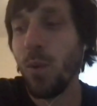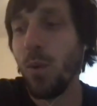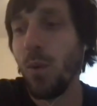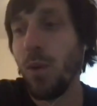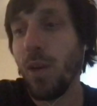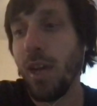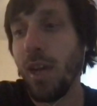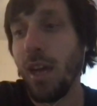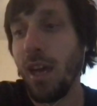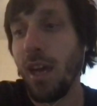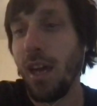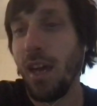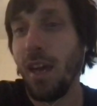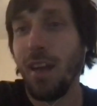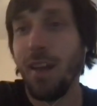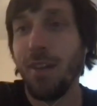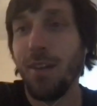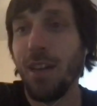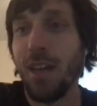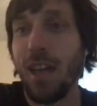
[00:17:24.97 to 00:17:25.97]

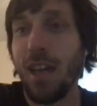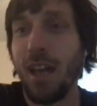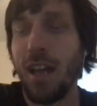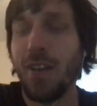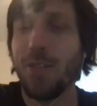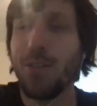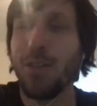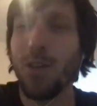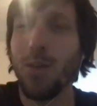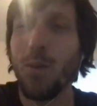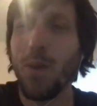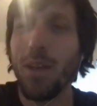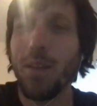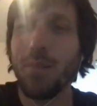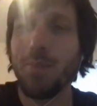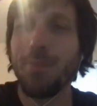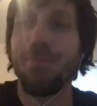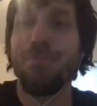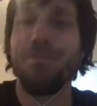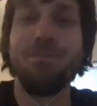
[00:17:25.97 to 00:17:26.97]
I don't know
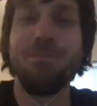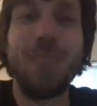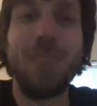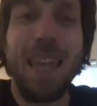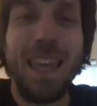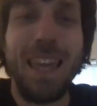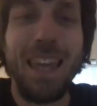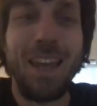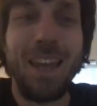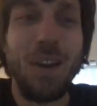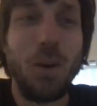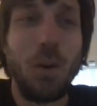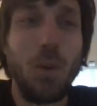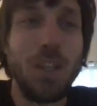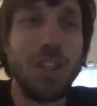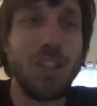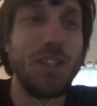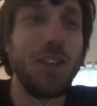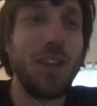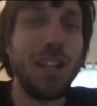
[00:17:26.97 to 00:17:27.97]

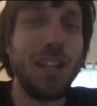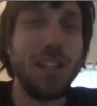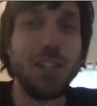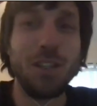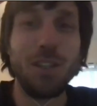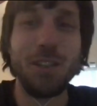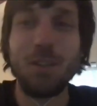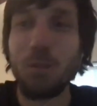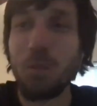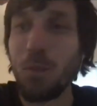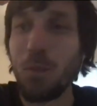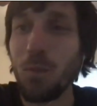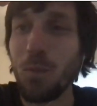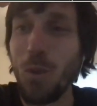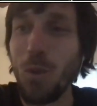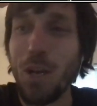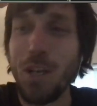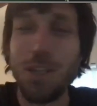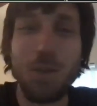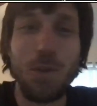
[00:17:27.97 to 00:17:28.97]
which direction.
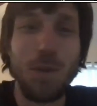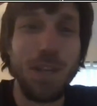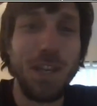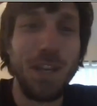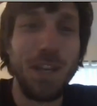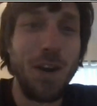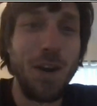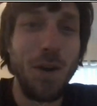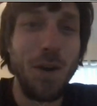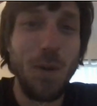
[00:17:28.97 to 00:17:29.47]
Where should we go?